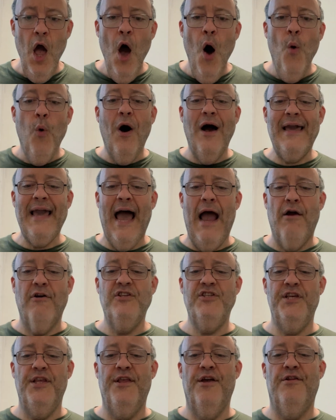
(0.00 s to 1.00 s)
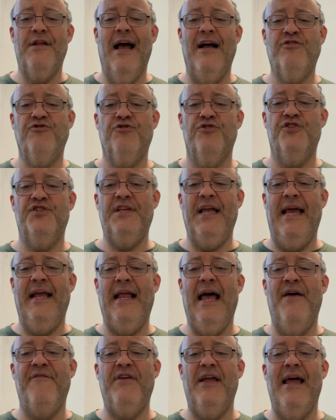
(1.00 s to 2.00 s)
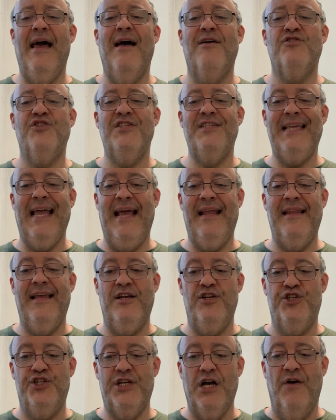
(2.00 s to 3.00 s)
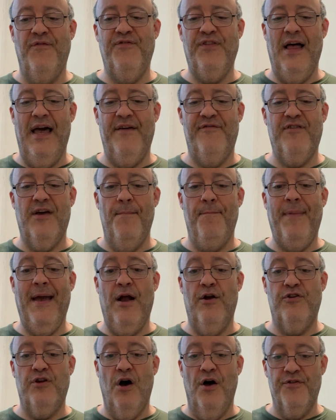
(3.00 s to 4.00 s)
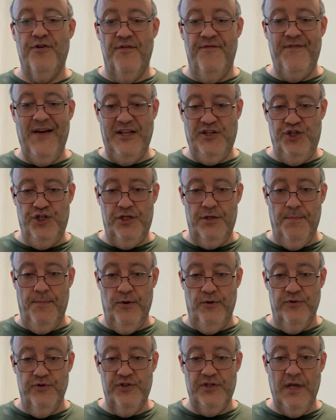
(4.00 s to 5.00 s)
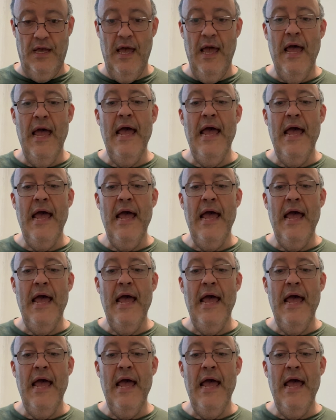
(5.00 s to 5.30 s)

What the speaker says: While carrots in their natural state have an outstanding shelf life compared to other vegetables,